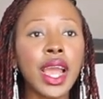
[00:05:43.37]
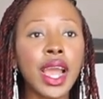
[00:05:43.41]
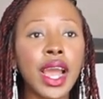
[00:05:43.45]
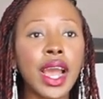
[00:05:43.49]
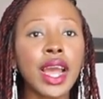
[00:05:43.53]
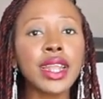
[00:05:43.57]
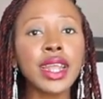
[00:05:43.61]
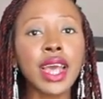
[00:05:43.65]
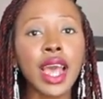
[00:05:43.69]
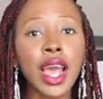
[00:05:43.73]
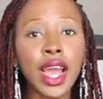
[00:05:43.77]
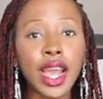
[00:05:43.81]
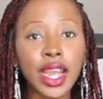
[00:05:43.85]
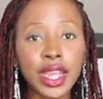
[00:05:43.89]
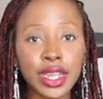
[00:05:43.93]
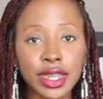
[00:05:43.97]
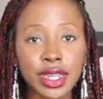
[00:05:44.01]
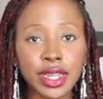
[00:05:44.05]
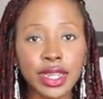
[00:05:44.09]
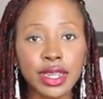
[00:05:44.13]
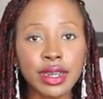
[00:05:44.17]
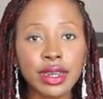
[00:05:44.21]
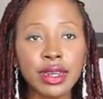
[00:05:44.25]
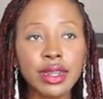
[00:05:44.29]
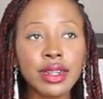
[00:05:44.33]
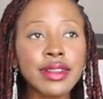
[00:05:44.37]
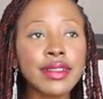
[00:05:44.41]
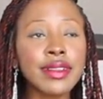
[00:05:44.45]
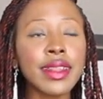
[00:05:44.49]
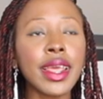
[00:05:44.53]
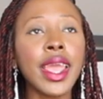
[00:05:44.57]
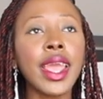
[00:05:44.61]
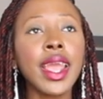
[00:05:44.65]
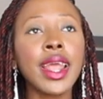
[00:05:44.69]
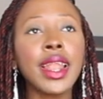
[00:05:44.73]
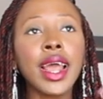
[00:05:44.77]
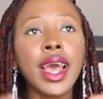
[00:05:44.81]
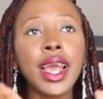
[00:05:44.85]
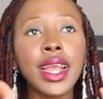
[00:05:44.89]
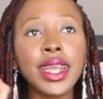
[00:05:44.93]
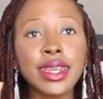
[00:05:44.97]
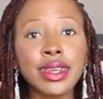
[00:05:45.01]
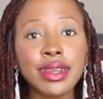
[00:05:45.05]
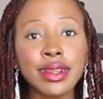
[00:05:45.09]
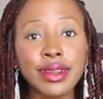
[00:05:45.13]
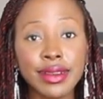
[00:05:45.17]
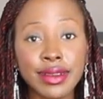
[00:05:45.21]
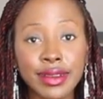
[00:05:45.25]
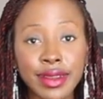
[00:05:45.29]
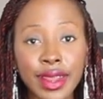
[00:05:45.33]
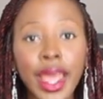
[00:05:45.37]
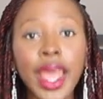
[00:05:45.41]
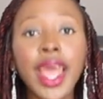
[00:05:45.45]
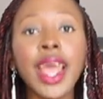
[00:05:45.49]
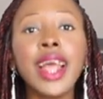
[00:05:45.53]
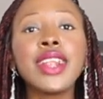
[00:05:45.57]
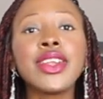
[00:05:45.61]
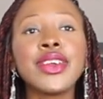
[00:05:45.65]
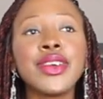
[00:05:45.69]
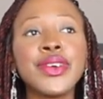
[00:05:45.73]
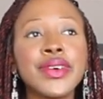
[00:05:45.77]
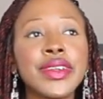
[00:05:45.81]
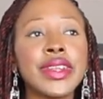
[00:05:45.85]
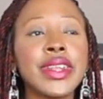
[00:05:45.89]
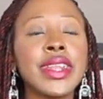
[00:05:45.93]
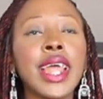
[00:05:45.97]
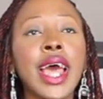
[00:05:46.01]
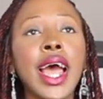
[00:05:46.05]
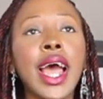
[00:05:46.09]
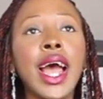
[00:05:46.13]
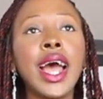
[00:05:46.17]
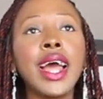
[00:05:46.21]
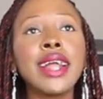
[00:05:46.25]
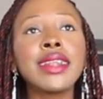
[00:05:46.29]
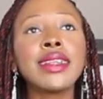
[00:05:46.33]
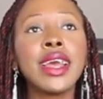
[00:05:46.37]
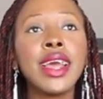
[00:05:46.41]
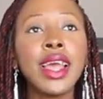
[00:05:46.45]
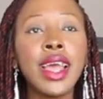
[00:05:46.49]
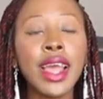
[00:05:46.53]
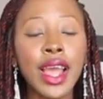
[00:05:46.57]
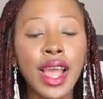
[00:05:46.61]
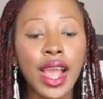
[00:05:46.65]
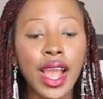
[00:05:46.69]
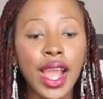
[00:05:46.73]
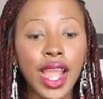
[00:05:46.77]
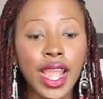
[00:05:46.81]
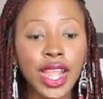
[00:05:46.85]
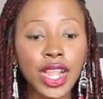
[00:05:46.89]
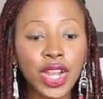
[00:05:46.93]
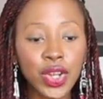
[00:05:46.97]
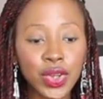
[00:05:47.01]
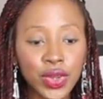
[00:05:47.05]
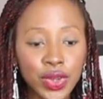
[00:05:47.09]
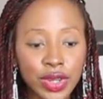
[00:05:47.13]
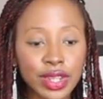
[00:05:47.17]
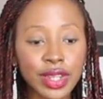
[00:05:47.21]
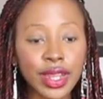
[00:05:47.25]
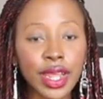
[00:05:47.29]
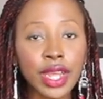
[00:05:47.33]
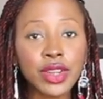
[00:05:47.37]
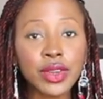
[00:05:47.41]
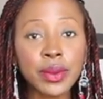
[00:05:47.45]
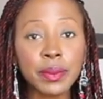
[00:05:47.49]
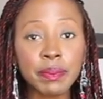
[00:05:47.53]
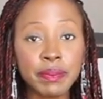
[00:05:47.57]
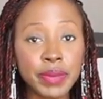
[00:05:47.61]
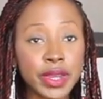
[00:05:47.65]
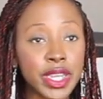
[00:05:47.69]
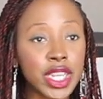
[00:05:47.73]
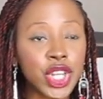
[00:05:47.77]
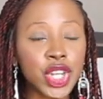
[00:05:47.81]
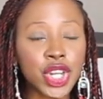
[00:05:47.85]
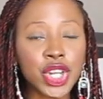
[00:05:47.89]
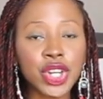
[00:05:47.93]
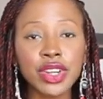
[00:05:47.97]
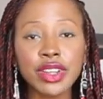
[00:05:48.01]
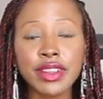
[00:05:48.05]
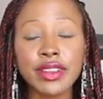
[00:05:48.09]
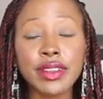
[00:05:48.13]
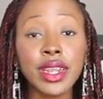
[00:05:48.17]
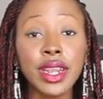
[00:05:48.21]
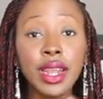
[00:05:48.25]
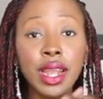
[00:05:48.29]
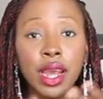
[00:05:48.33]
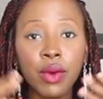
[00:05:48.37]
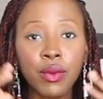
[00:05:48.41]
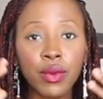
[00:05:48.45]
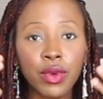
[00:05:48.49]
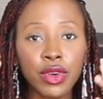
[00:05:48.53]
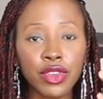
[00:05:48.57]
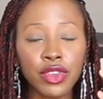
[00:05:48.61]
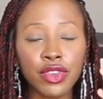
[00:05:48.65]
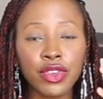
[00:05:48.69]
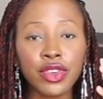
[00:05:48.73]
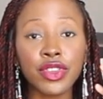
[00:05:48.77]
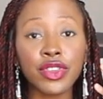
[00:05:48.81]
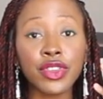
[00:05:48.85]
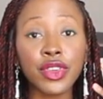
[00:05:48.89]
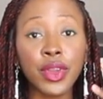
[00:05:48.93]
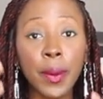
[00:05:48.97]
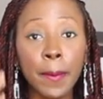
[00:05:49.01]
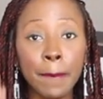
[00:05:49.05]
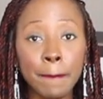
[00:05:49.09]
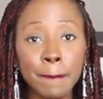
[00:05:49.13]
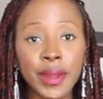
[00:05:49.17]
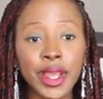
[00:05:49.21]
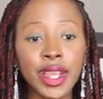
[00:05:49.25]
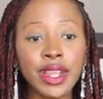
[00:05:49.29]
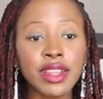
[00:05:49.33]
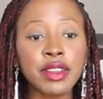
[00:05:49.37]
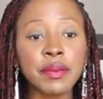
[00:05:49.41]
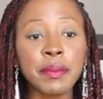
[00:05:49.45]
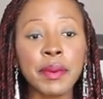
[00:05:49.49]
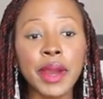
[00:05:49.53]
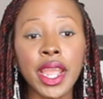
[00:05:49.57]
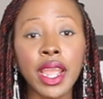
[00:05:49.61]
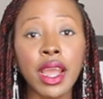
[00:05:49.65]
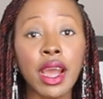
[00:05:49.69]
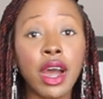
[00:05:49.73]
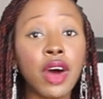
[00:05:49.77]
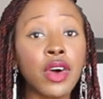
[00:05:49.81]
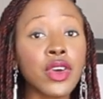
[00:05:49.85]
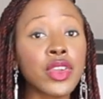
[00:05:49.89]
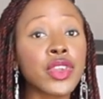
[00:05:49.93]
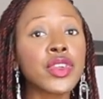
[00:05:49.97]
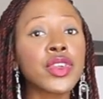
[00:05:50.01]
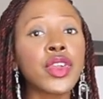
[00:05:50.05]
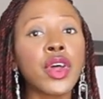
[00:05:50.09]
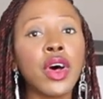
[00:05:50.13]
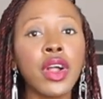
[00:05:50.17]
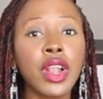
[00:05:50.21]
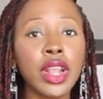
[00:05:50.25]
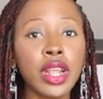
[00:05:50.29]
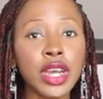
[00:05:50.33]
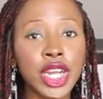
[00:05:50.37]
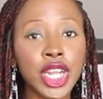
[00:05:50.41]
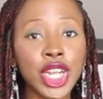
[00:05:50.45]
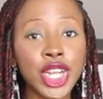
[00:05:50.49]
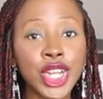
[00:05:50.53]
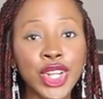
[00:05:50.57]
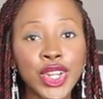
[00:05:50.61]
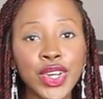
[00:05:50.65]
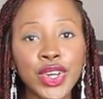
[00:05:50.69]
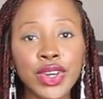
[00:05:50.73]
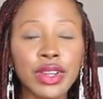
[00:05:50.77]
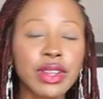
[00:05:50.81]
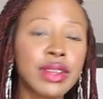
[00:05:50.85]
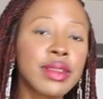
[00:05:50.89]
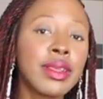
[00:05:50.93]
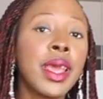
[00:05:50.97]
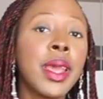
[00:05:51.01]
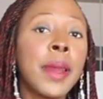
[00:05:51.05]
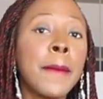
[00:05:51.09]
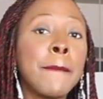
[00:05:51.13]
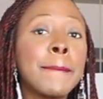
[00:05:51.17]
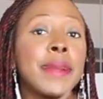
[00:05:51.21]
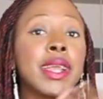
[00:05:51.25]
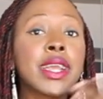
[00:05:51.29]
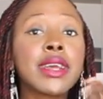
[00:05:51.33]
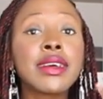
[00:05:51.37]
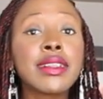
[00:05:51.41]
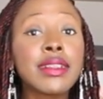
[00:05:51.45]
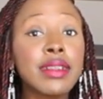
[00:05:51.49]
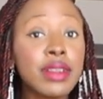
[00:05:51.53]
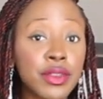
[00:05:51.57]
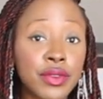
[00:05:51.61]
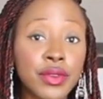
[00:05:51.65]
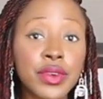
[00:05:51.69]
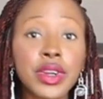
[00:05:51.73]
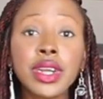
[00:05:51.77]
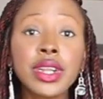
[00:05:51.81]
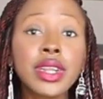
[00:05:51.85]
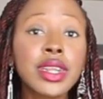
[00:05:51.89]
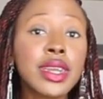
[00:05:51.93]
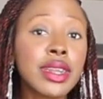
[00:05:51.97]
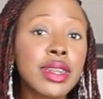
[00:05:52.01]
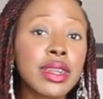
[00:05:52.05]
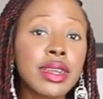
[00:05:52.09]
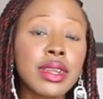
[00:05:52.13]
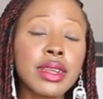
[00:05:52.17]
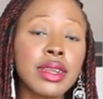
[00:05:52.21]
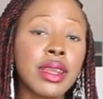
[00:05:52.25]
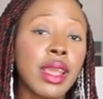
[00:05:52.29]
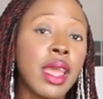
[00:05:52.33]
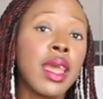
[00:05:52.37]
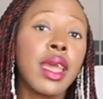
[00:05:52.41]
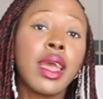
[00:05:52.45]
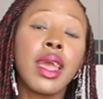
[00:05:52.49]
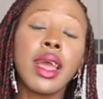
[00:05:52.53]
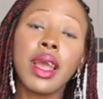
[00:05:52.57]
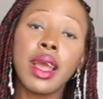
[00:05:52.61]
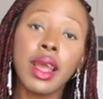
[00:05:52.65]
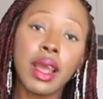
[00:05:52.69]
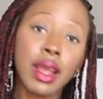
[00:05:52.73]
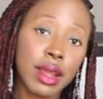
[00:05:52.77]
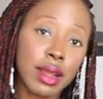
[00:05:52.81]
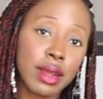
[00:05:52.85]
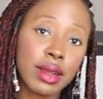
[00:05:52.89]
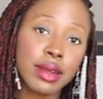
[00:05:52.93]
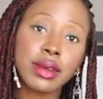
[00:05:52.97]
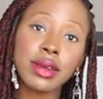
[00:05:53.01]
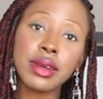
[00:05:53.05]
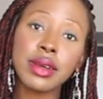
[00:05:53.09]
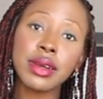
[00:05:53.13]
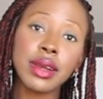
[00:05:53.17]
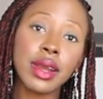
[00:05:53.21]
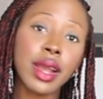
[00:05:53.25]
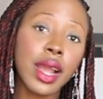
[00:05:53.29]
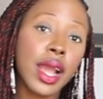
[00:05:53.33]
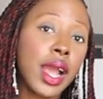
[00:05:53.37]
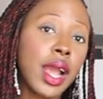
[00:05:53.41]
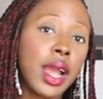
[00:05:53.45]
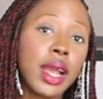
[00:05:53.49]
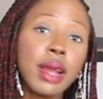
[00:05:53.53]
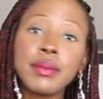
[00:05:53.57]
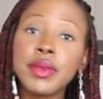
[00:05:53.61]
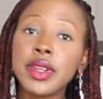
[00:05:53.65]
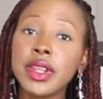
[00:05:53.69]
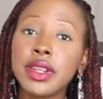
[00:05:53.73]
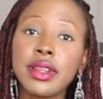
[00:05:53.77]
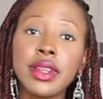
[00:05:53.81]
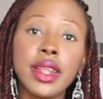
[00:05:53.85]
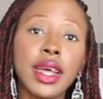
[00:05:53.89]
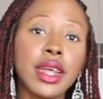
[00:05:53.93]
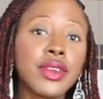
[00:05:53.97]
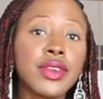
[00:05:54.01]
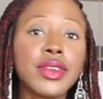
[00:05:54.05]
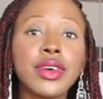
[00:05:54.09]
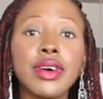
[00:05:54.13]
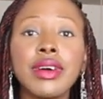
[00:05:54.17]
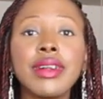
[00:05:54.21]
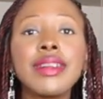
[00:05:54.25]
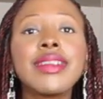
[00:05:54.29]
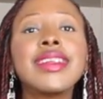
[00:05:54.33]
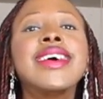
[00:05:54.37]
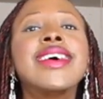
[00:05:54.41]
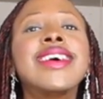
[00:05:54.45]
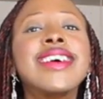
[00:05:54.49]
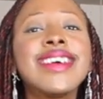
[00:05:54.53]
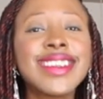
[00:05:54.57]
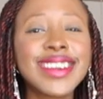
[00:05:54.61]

had high heels and I can tell you that I looked at the pictures and I was just amazed by how tall I looked, because in reality, I'm not that tall.